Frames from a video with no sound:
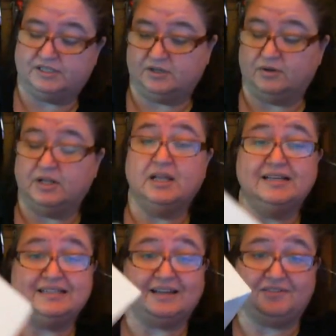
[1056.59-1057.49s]
So
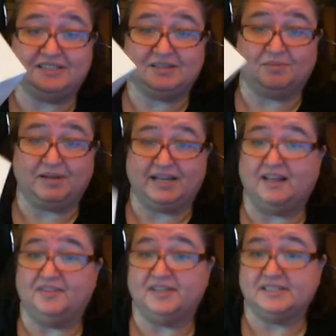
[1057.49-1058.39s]
definitely somebody
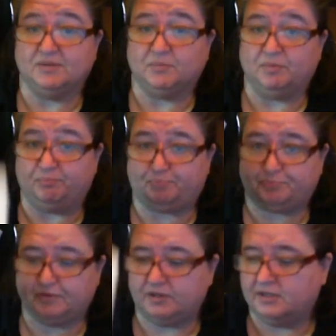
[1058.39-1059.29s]
got this and
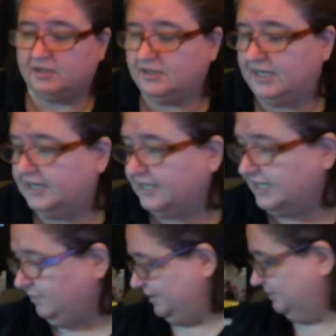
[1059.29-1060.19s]
they didn't
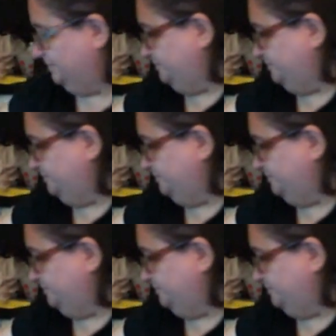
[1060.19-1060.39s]
keep it.